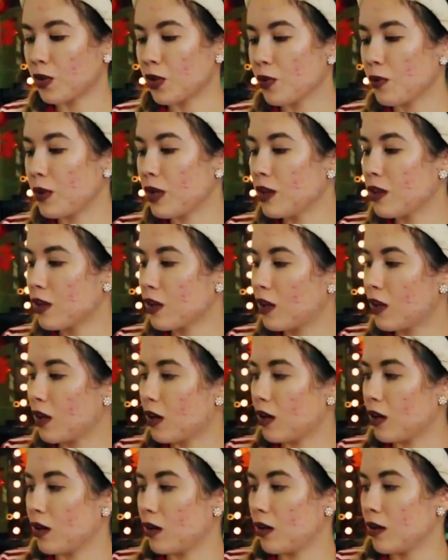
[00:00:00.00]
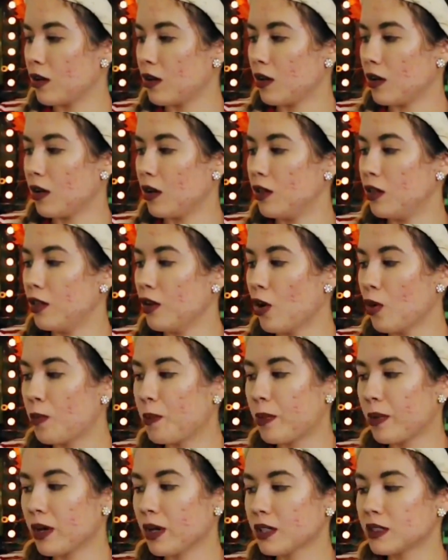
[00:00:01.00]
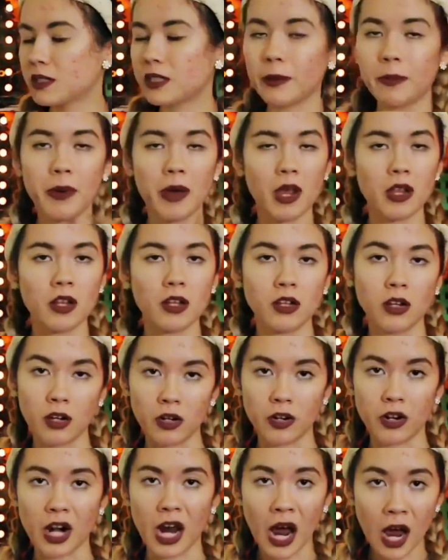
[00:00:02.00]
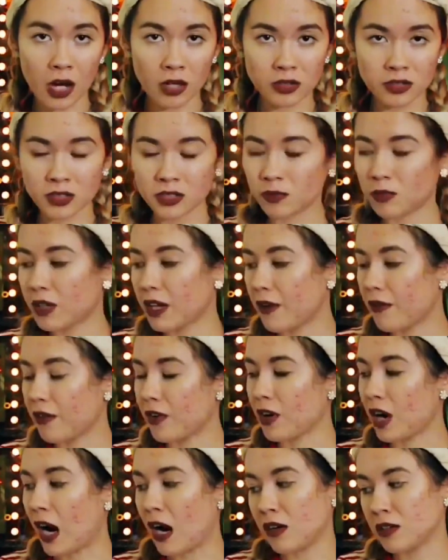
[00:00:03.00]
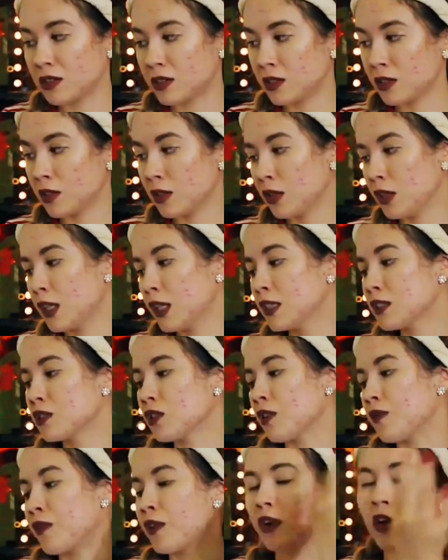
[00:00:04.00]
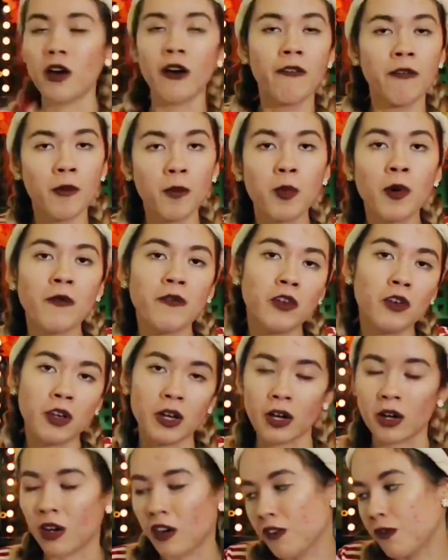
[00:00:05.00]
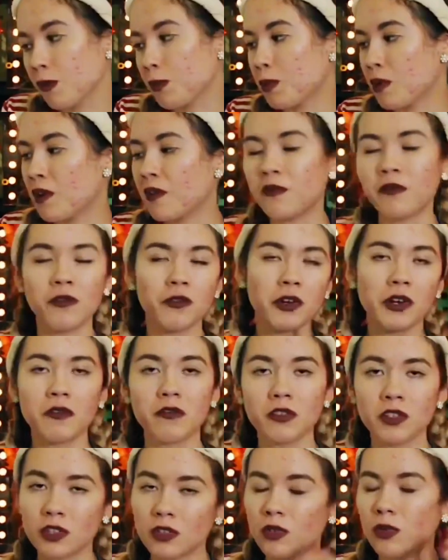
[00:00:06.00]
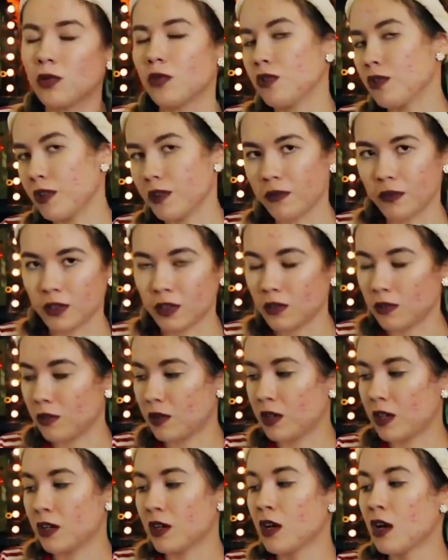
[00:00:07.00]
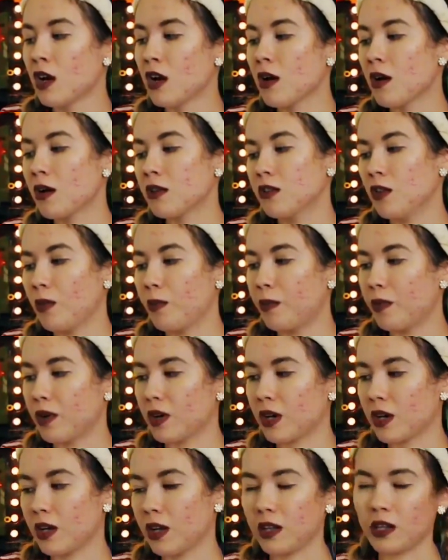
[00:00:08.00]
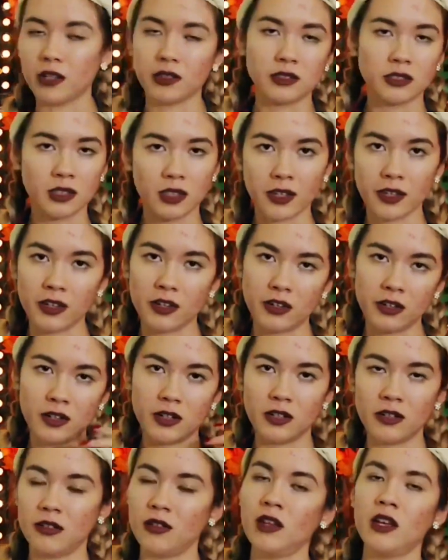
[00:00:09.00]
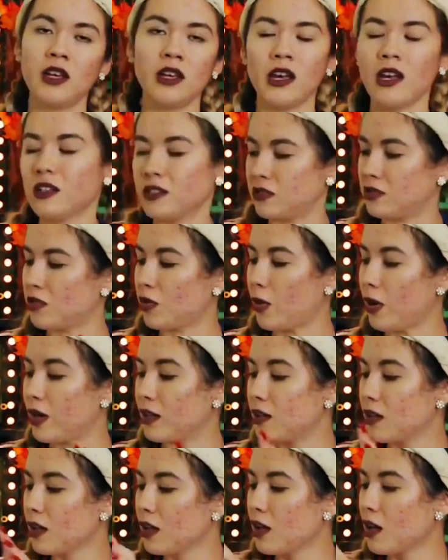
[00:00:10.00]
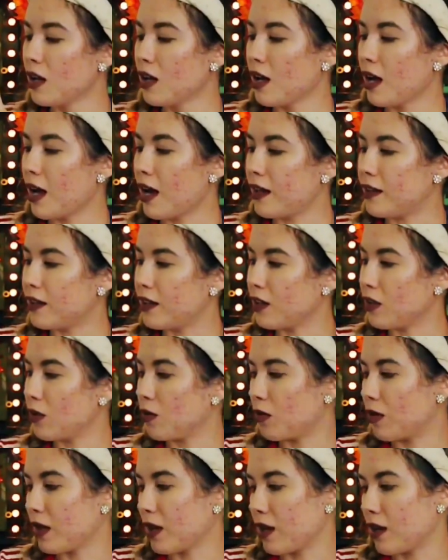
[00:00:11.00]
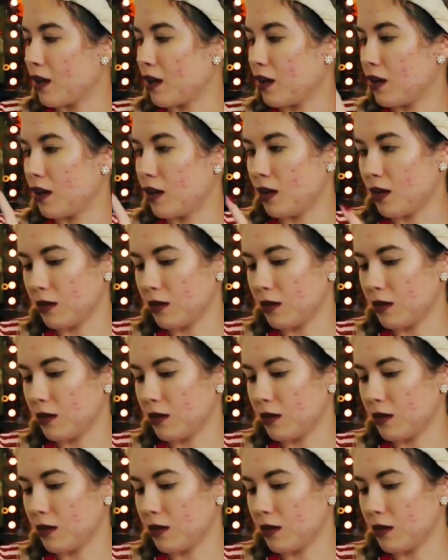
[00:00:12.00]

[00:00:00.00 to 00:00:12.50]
you either got a notebook depending on your house, whatever house you're in. So if you're Hufflepuff, you get Hufflepuff, Gryffindor, notebook, and then Slytherin, and so on. And then you get